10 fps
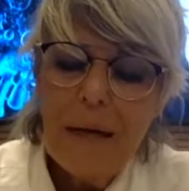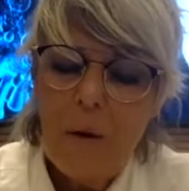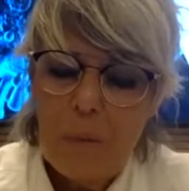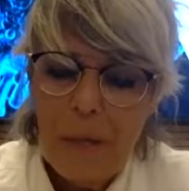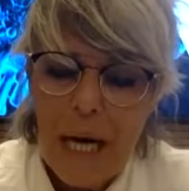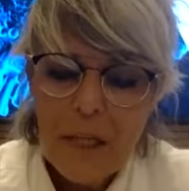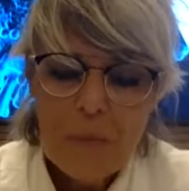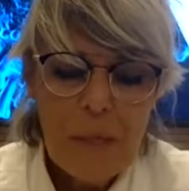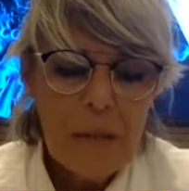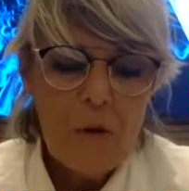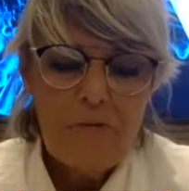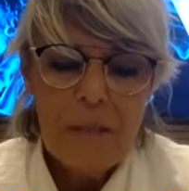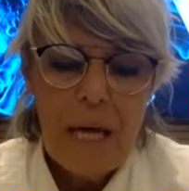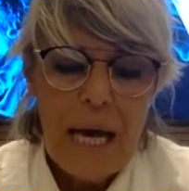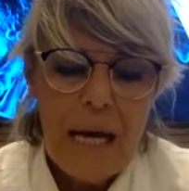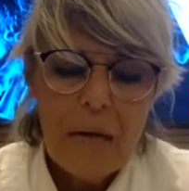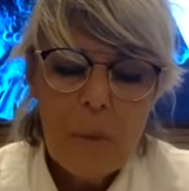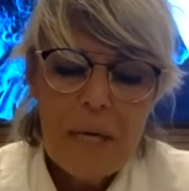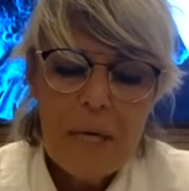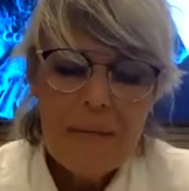on management of the
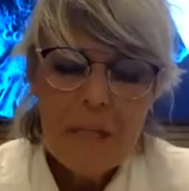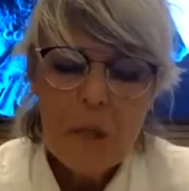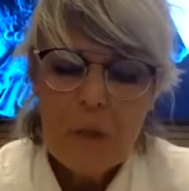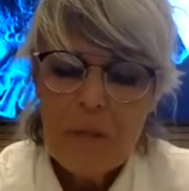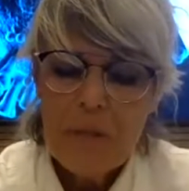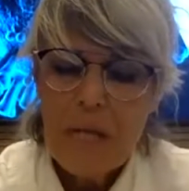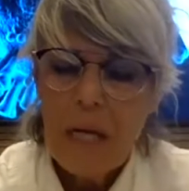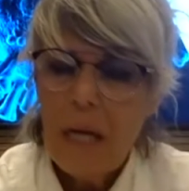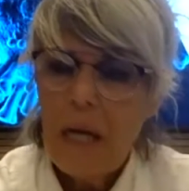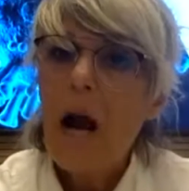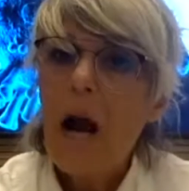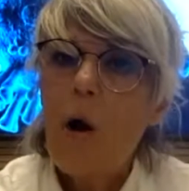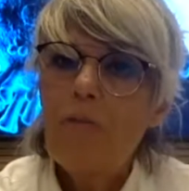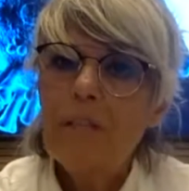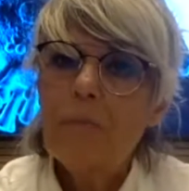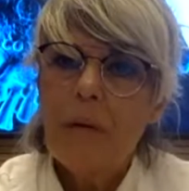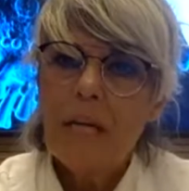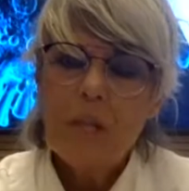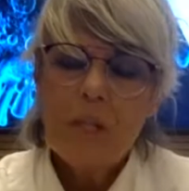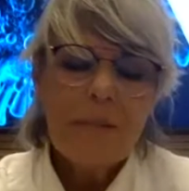airways injuries in COVID
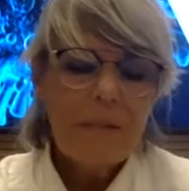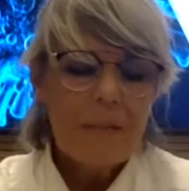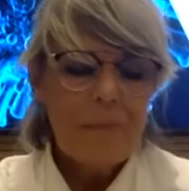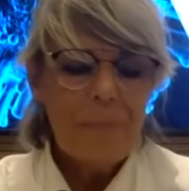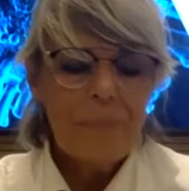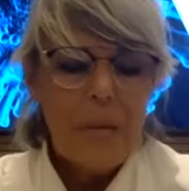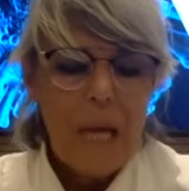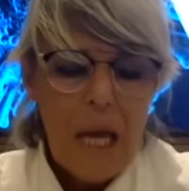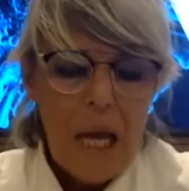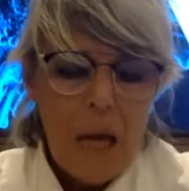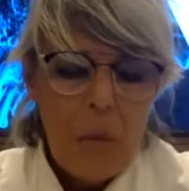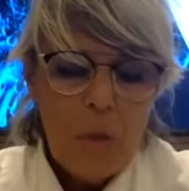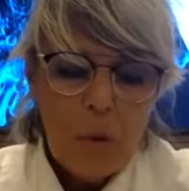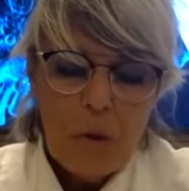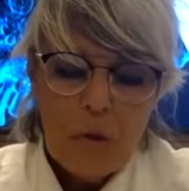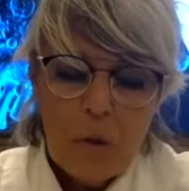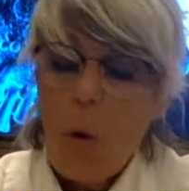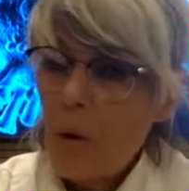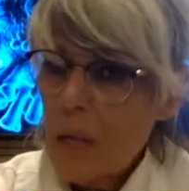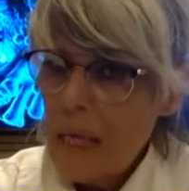patients, which was
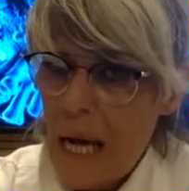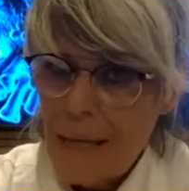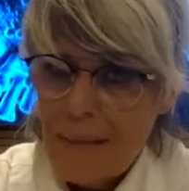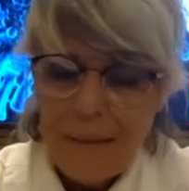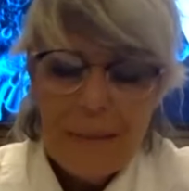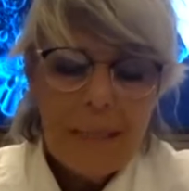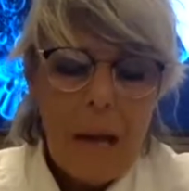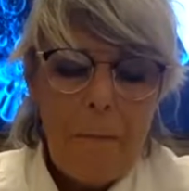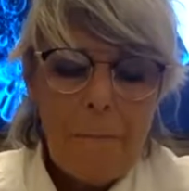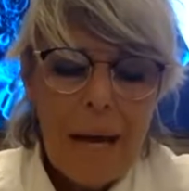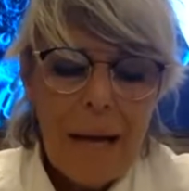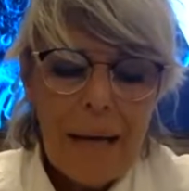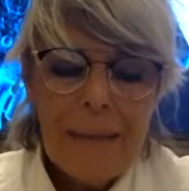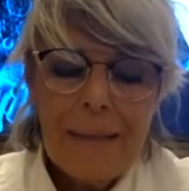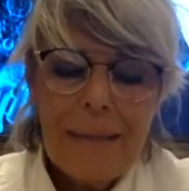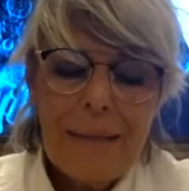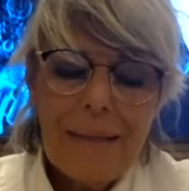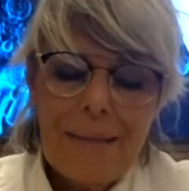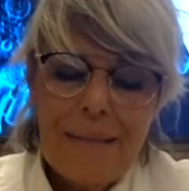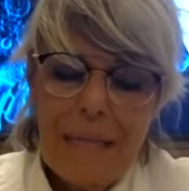organized by the
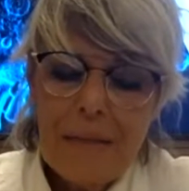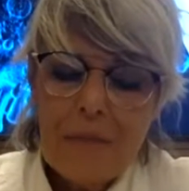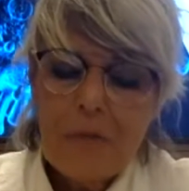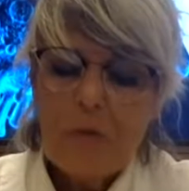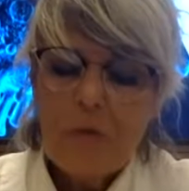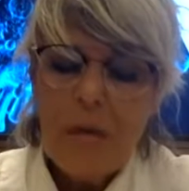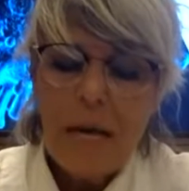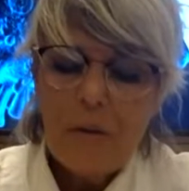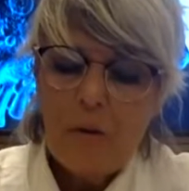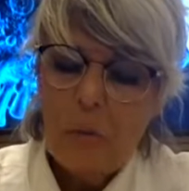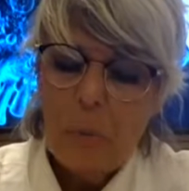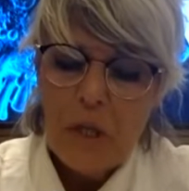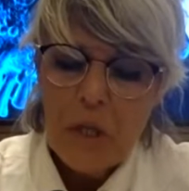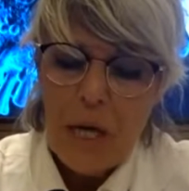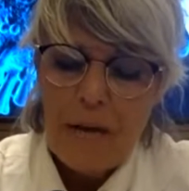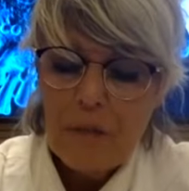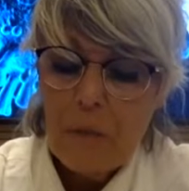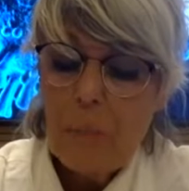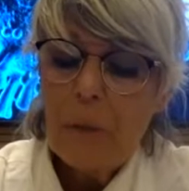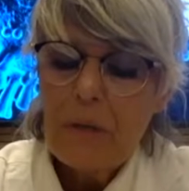SIET Society, of which I have the
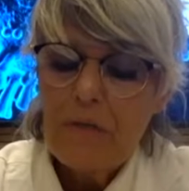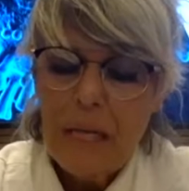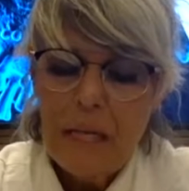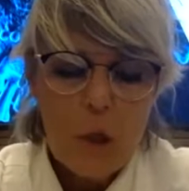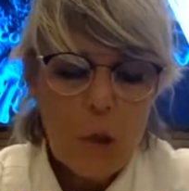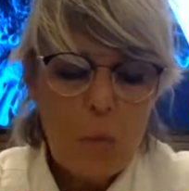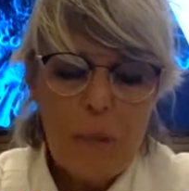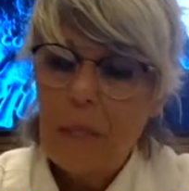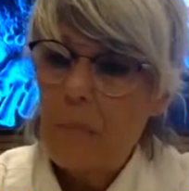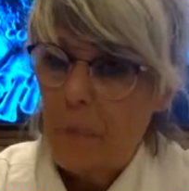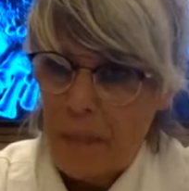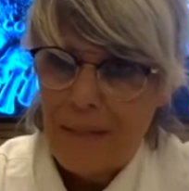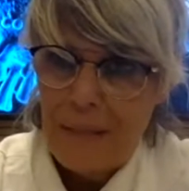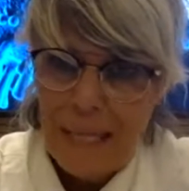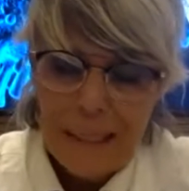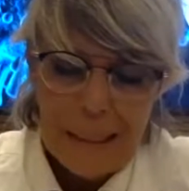privilege to be the president.